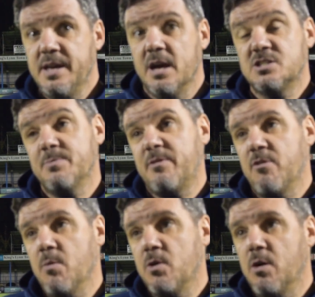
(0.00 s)
Yeah, I said
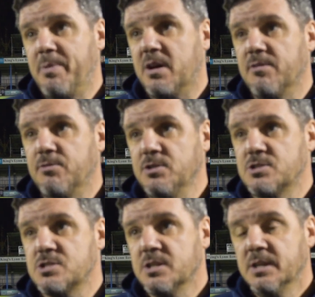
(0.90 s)
before, we've got to pick our
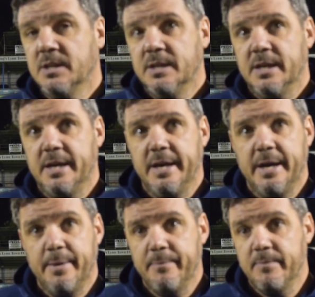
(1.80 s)
fights.
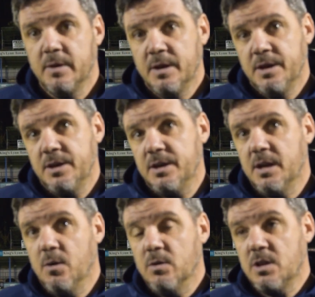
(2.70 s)
You
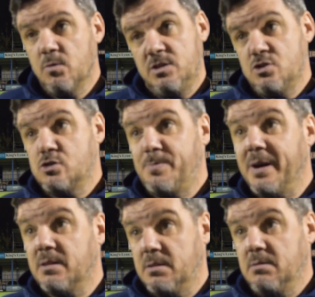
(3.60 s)
know, I don't want to
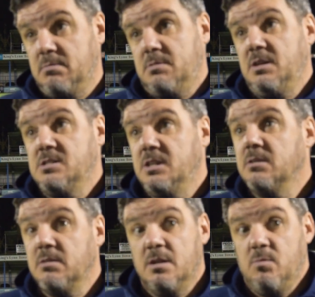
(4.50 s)
disrespect Kings
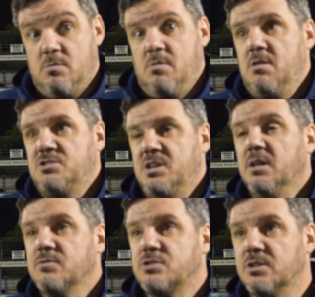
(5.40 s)
Lynn, you know, or
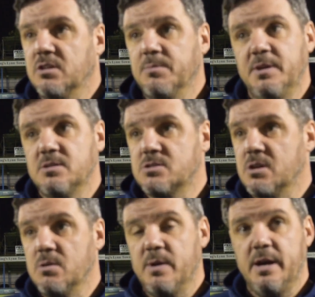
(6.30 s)
ourselves, you know what I mean?
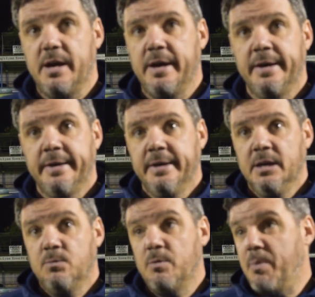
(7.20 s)
So
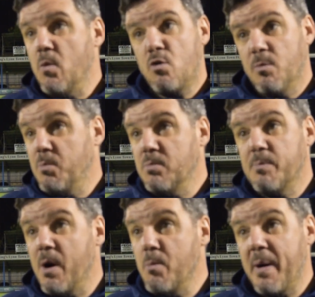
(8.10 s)
we've both come up and
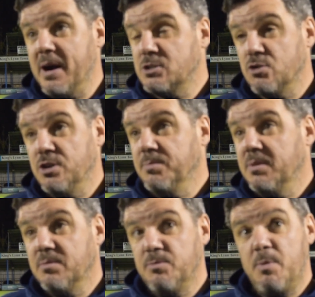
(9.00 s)
we're both part-time.
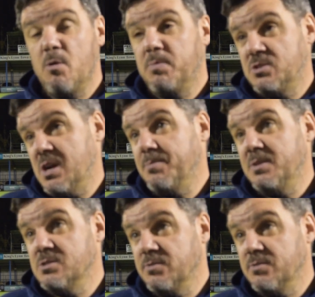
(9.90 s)
We're both champions of